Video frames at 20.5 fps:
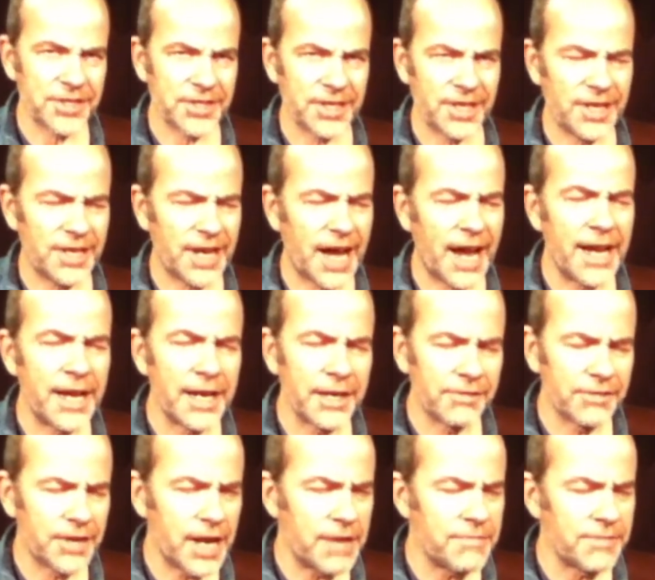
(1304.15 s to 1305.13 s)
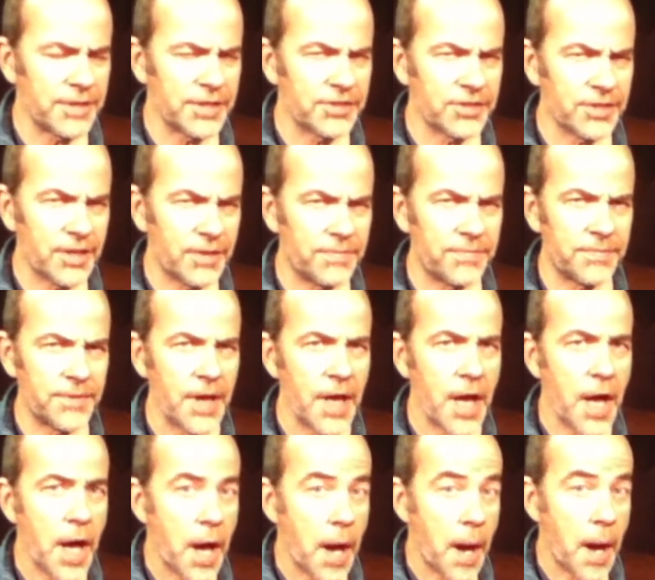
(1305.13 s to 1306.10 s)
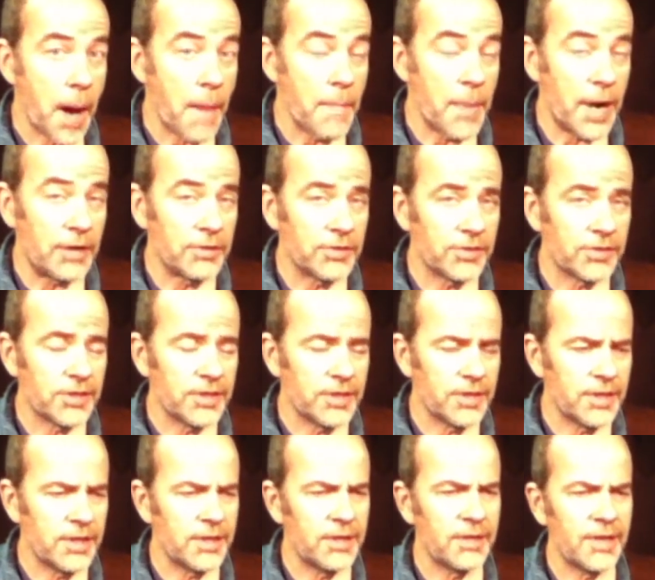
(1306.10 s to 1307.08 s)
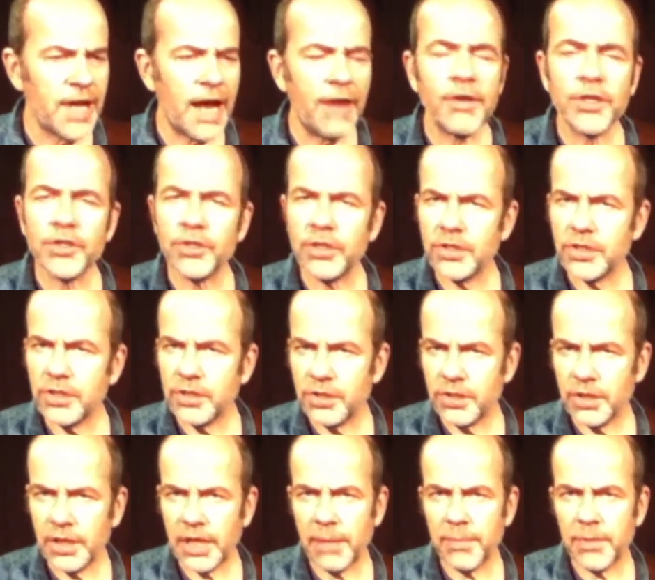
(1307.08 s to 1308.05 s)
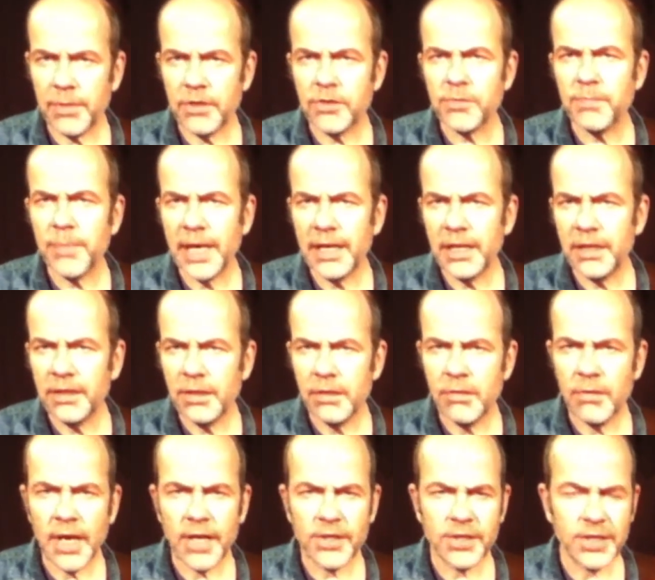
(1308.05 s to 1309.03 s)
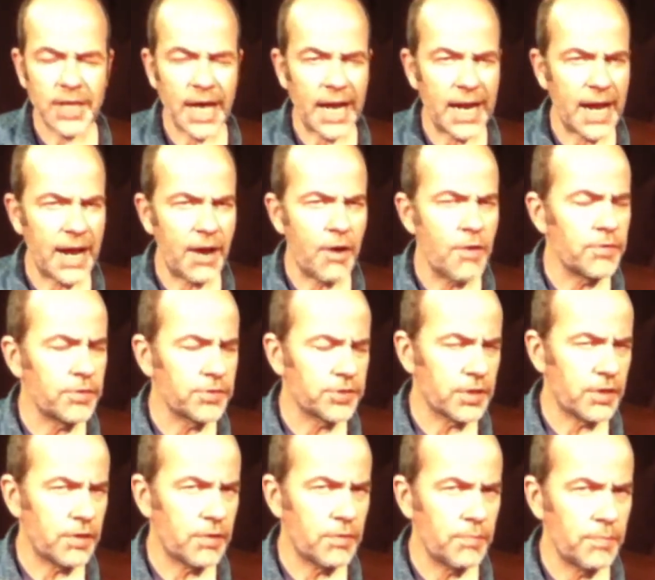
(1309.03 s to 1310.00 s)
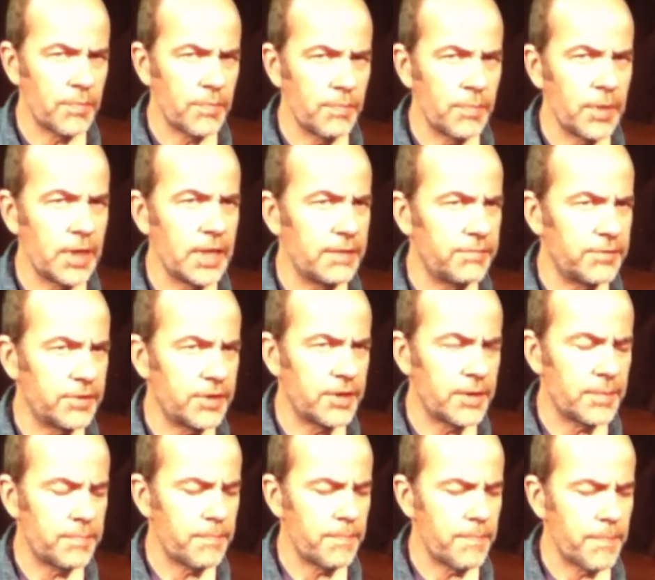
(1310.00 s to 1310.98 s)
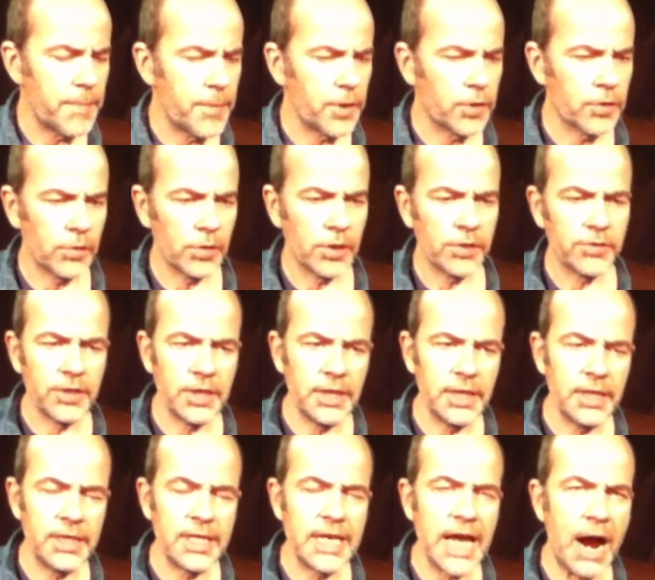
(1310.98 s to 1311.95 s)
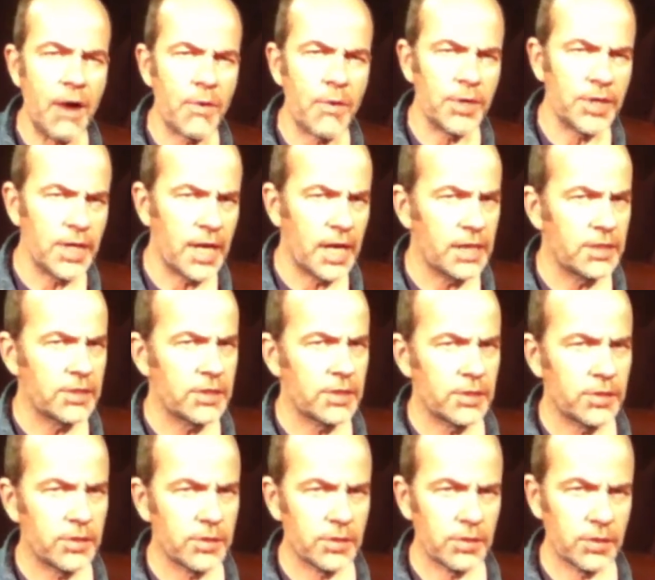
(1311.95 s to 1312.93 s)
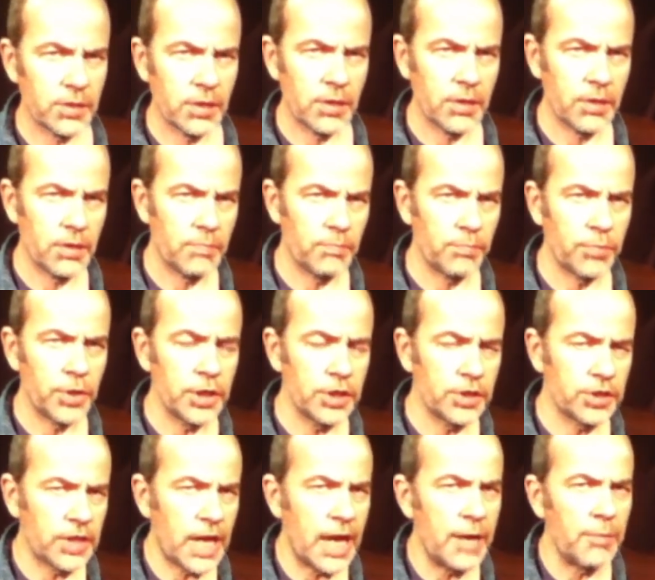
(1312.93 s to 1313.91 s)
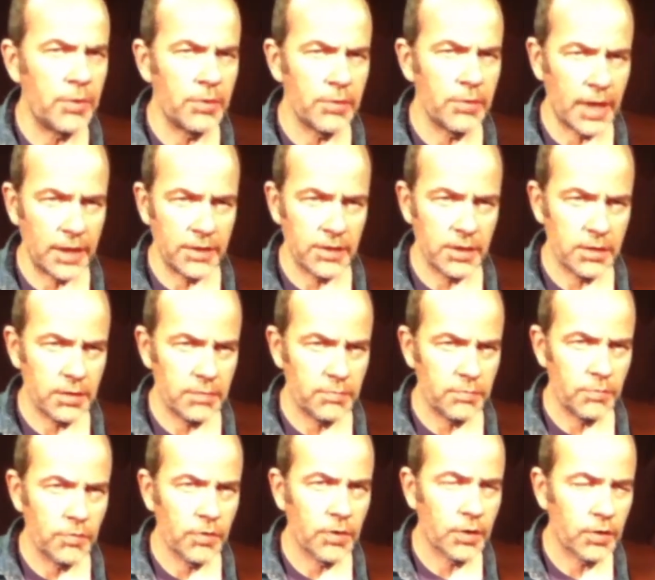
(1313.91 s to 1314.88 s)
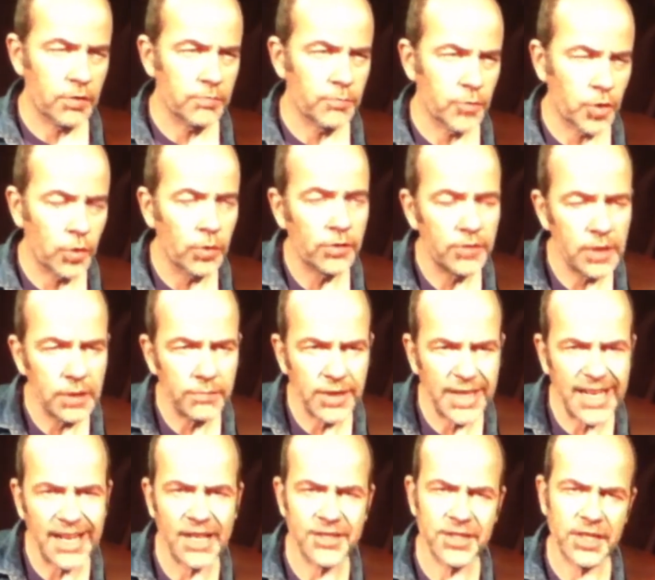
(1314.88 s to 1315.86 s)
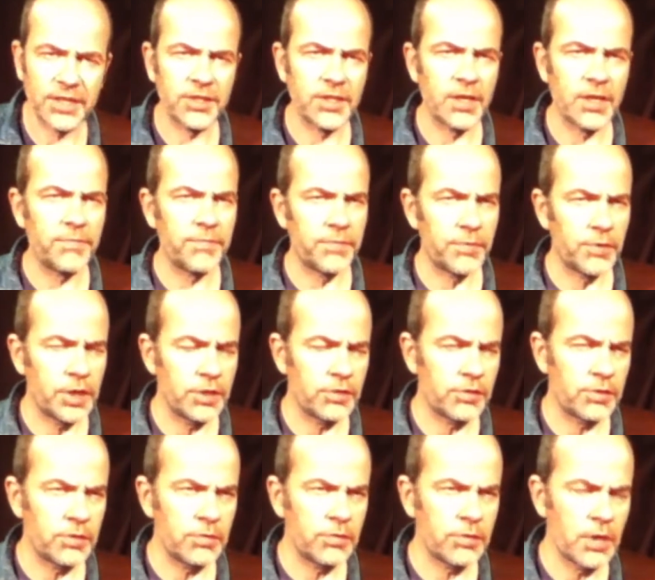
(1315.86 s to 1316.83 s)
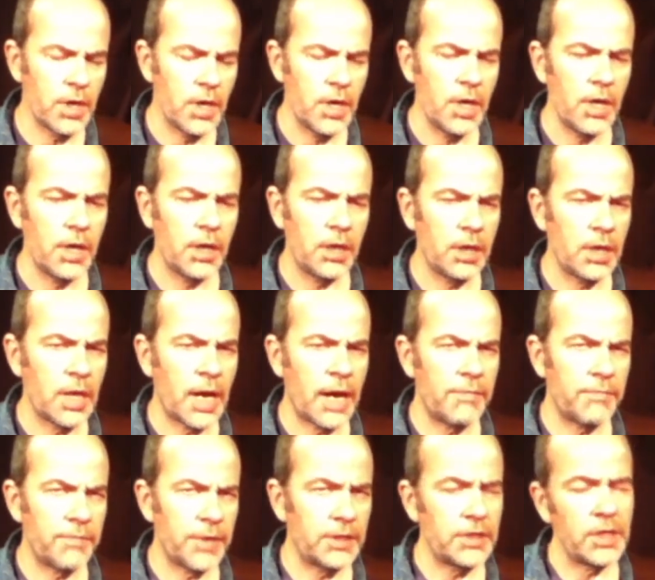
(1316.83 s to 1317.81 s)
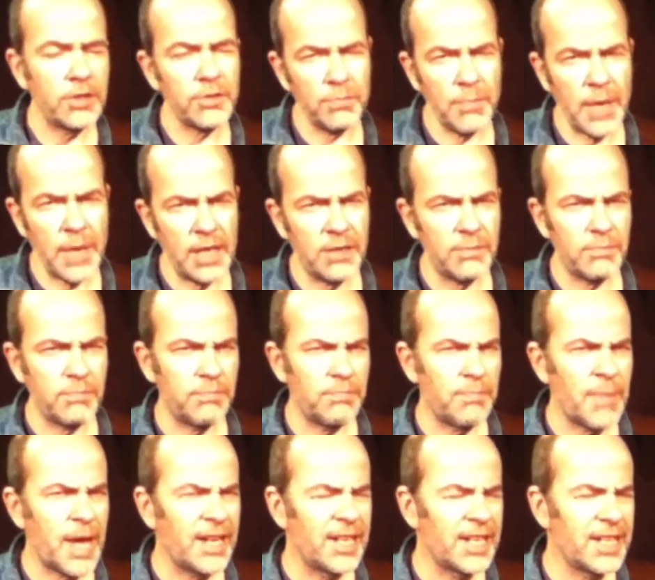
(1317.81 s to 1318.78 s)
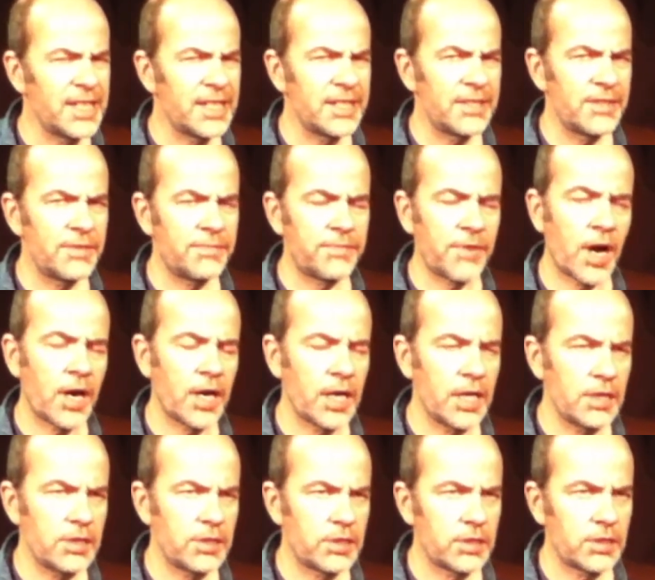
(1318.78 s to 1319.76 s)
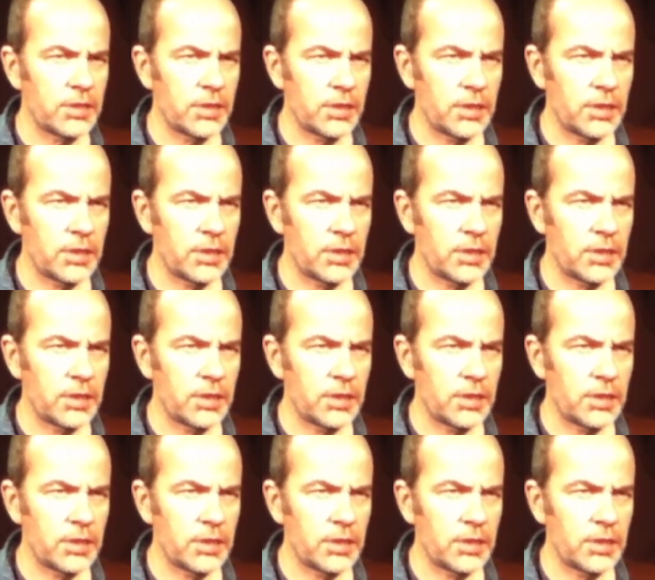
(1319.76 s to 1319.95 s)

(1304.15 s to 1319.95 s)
I hear raving stuff about heritage cabinets made in the US, and I also believe the quality nowadays is pretty stable in the quality of the classic stuff, for instance, and I think that's made mainly in the Far East.